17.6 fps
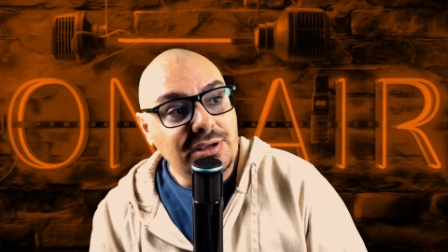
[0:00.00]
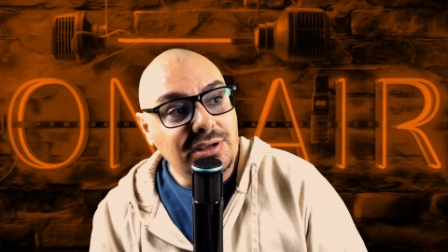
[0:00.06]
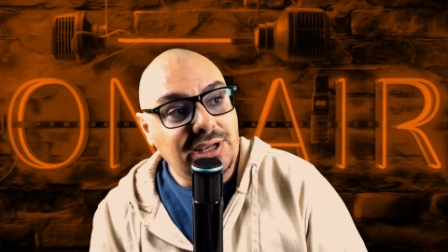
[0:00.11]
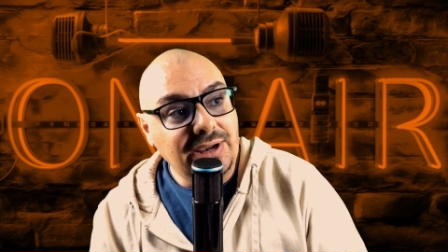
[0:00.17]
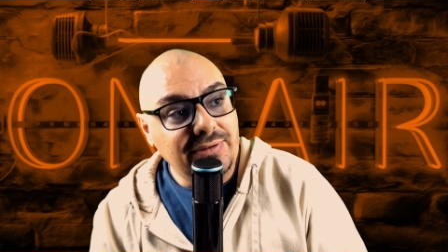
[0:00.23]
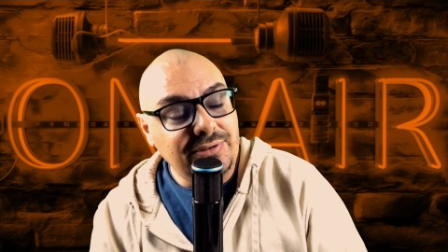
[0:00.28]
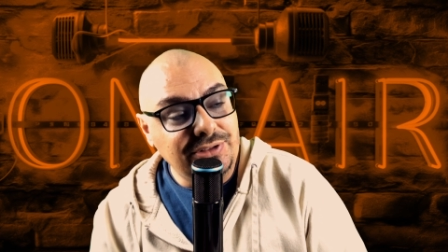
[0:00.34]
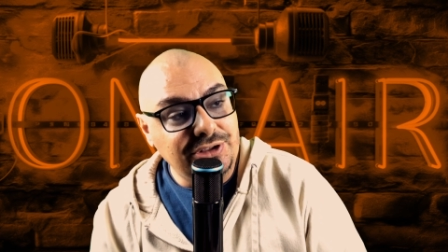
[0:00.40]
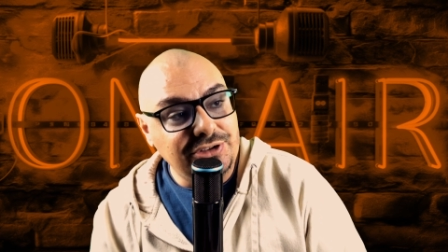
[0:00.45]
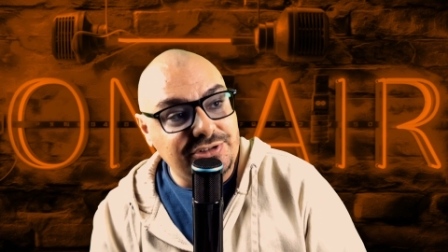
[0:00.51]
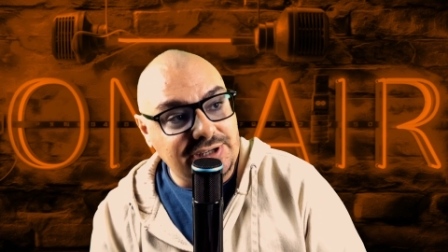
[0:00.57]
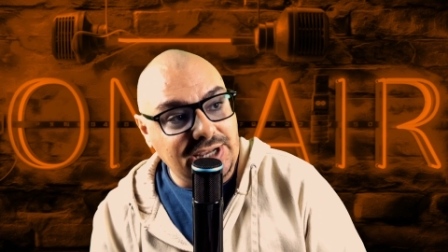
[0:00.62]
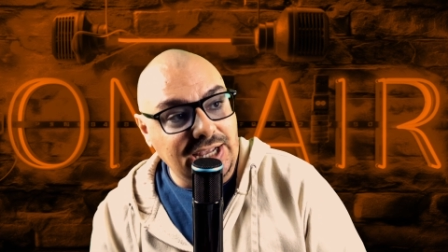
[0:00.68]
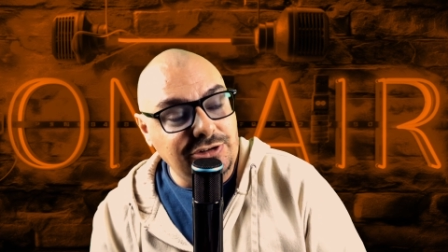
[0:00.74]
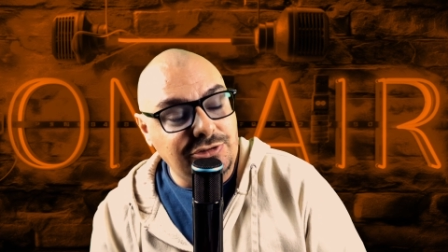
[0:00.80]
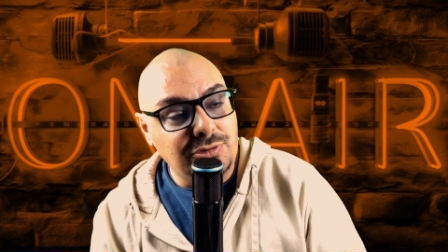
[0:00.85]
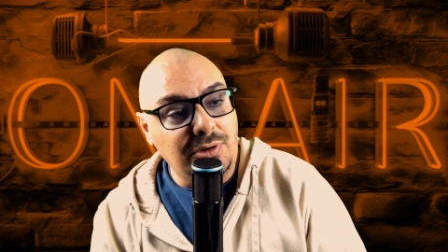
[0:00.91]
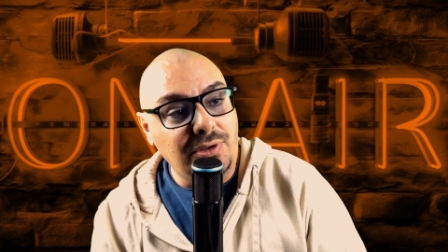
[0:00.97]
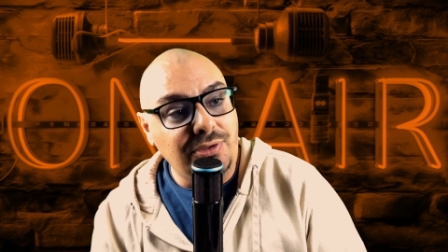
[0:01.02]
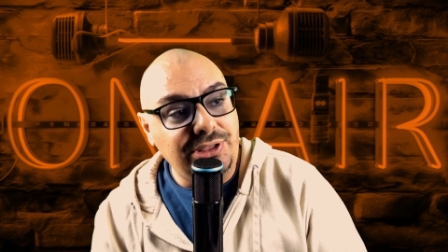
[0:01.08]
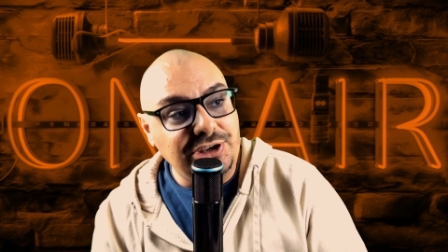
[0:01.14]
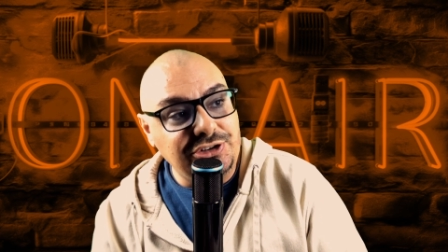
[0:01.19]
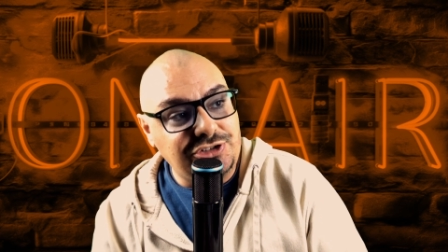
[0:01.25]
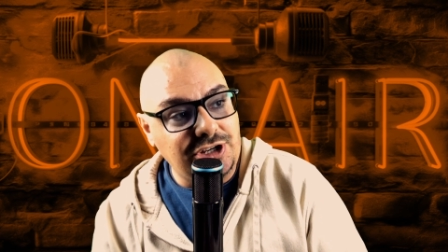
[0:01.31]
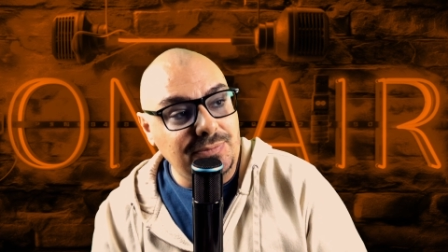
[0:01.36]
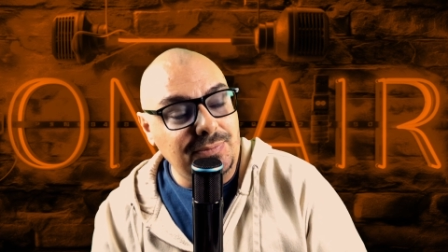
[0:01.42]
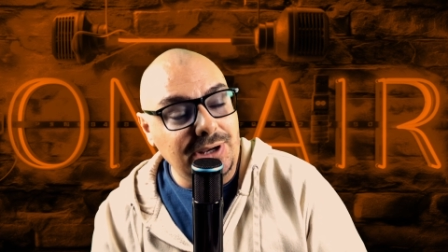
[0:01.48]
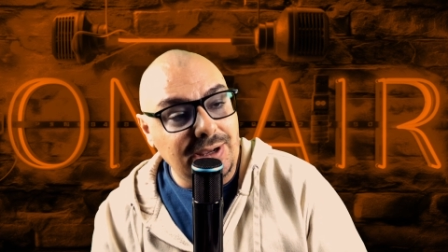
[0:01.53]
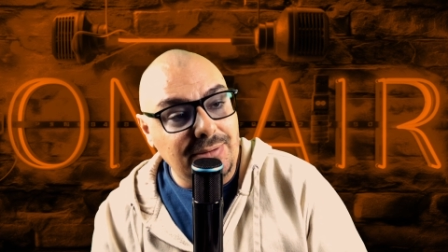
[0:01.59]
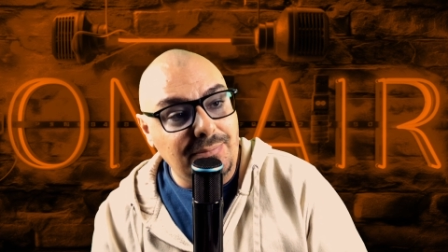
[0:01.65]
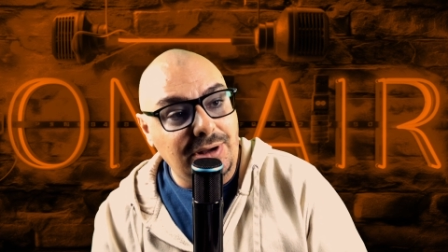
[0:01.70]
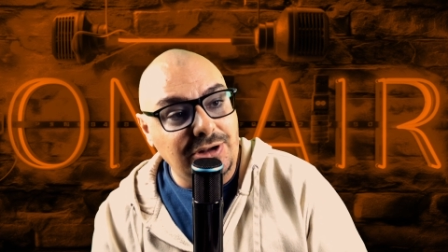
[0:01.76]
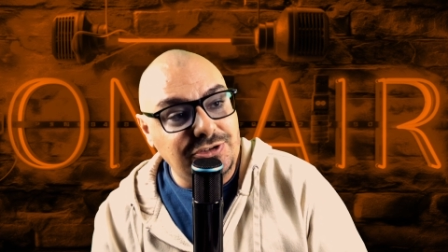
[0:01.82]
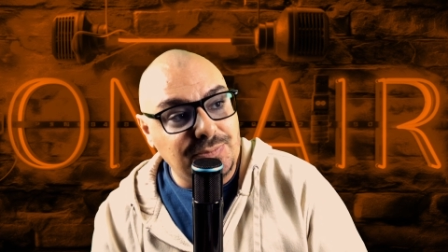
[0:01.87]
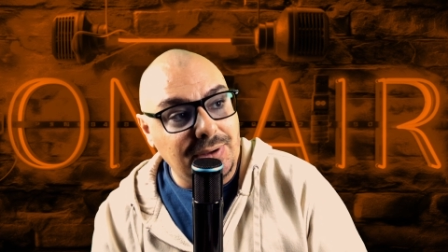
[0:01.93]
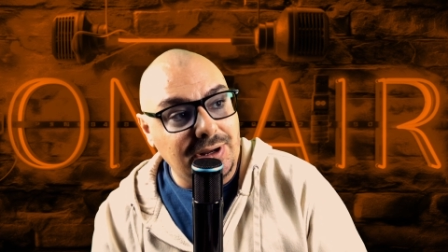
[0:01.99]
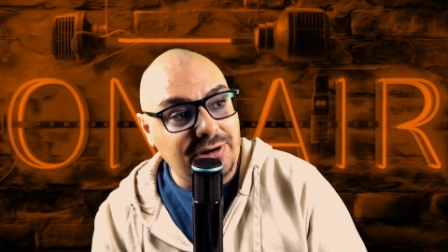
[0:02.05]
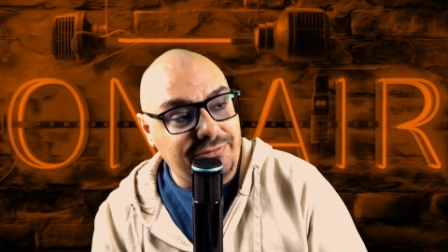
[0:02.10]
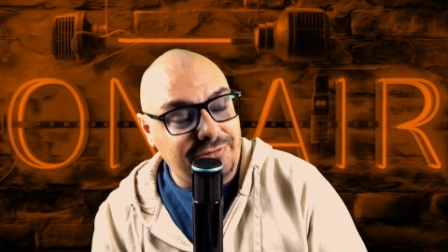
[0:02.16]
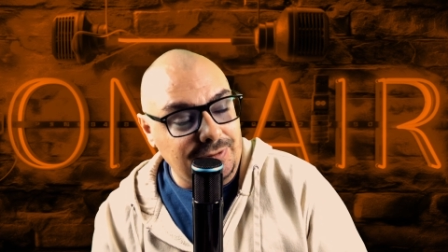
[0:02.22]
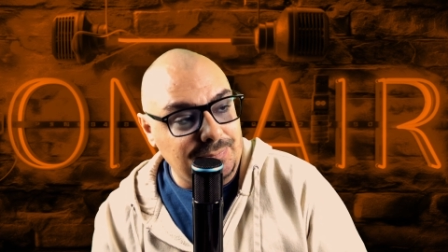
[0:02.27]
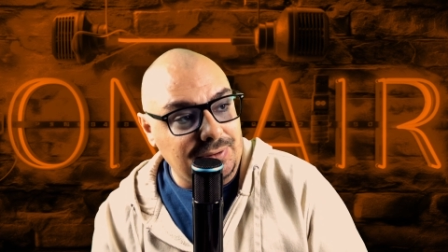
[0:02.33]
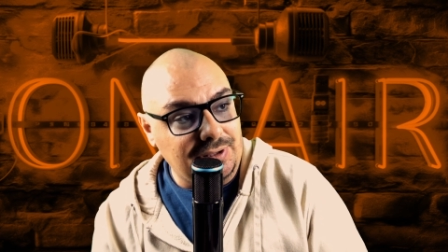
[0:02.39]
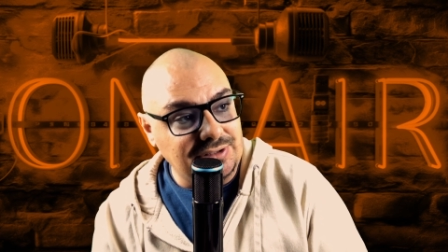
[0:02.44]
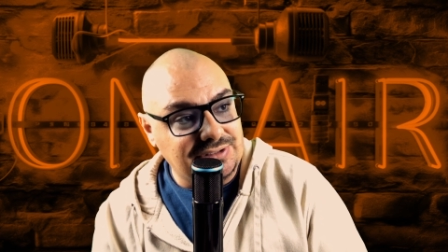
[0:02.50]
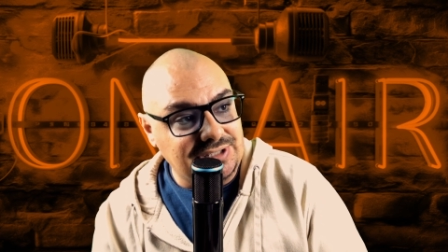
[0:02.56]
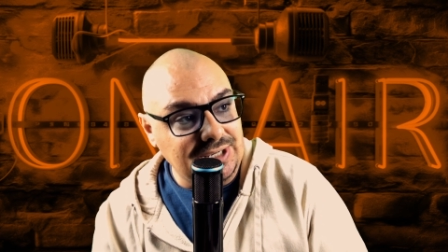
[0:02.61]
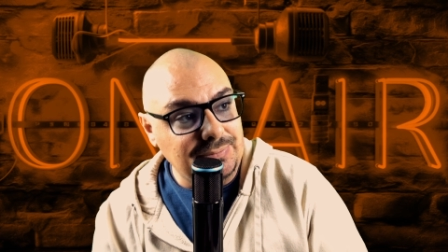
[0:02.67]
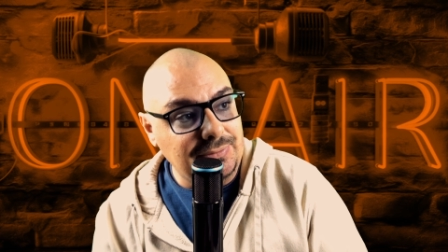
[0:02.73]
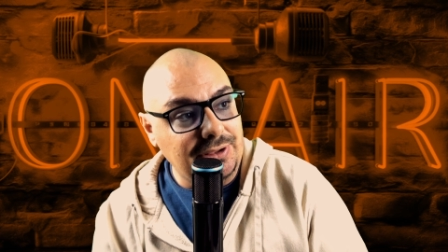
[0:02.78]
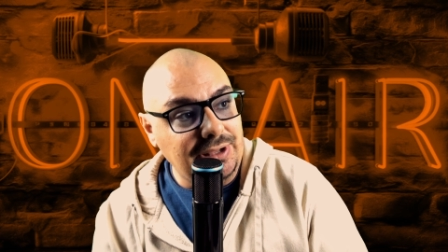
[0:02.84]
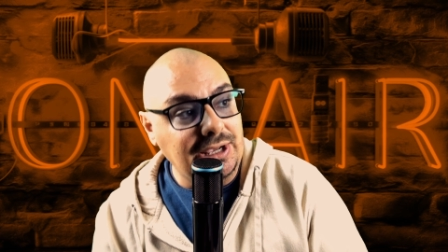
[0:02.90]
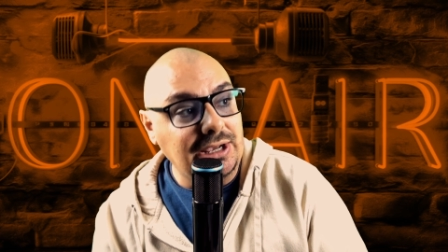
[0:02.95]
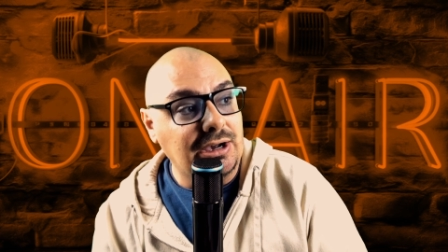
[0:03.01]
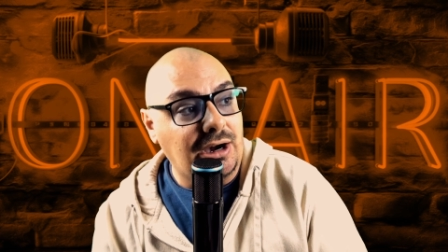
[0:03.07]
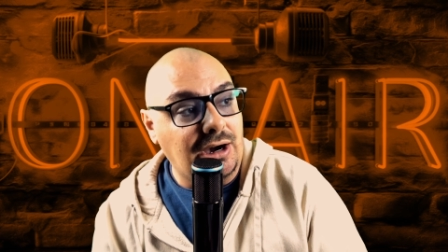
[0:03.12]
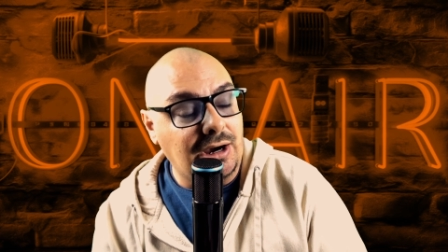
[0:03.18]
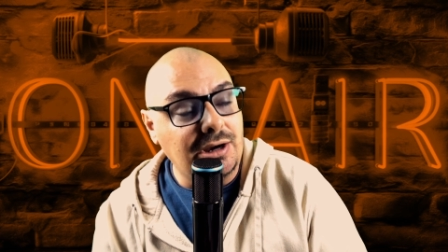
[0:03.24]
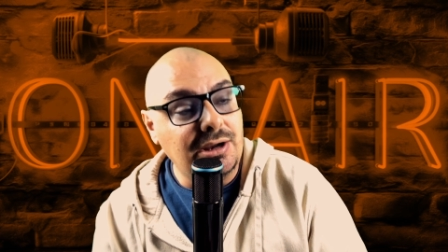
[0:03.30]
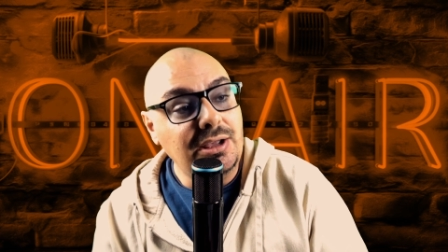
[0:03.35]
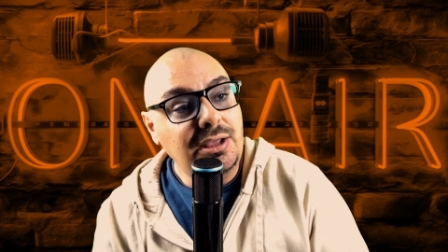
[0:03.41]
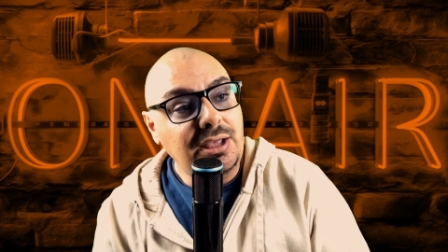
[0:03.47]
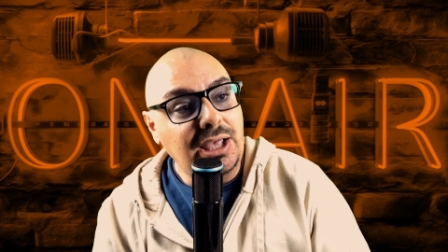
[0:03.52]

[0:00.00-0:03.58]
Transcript: given the schedule, they should be a much better football team than they are.